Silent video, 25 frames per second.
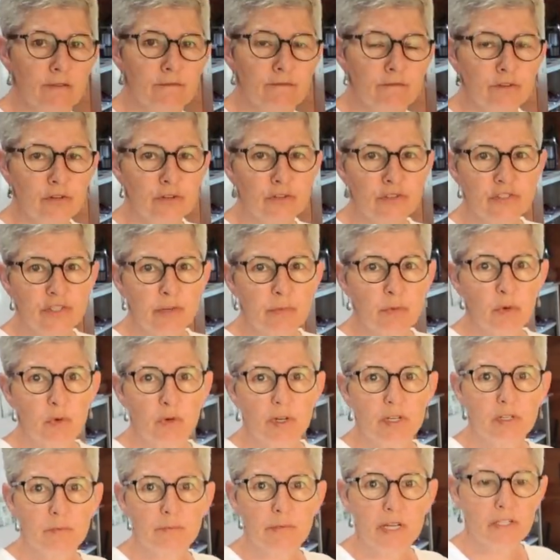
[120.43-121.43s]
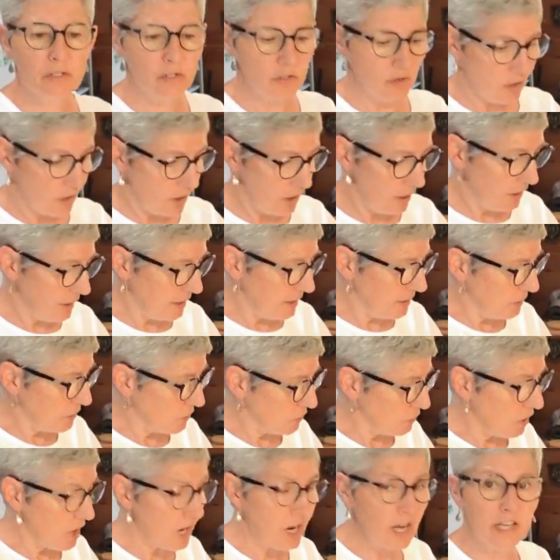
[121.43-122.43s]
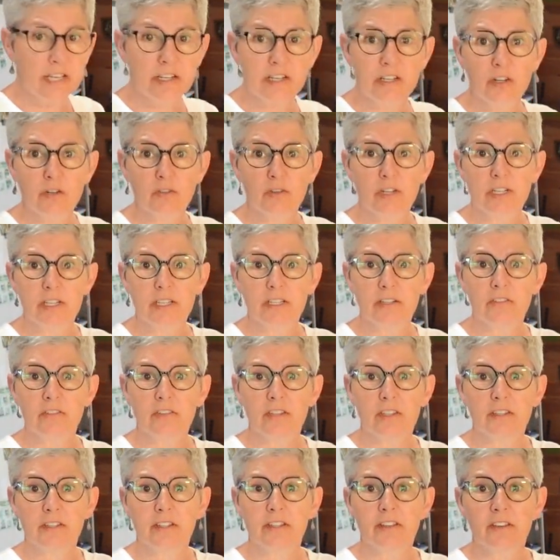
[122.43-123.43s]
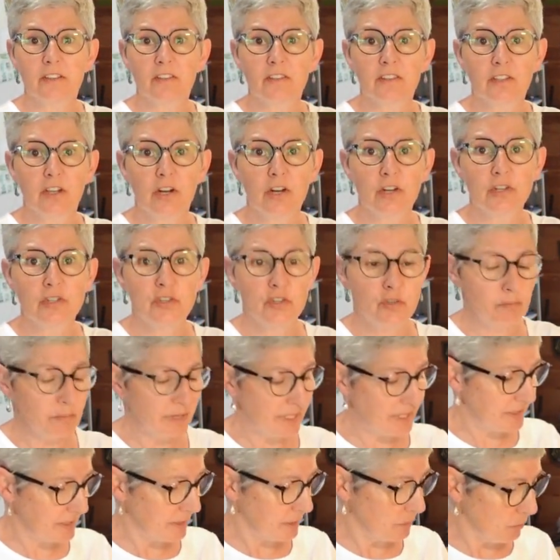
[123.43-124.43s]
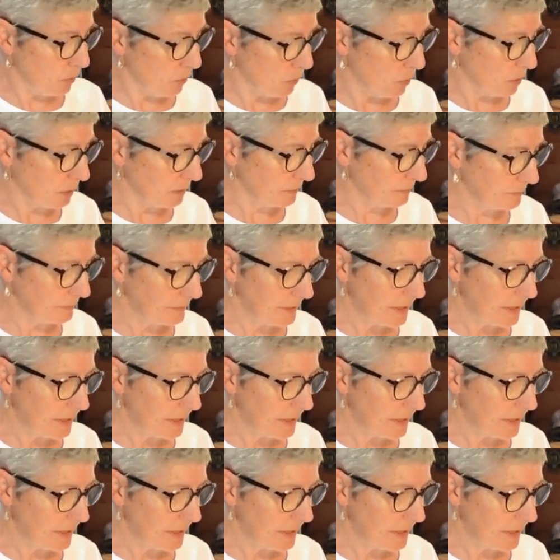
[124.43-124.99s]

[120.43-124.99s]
First, I'm going to measure all these dry ingredients into this larger mixing bowl.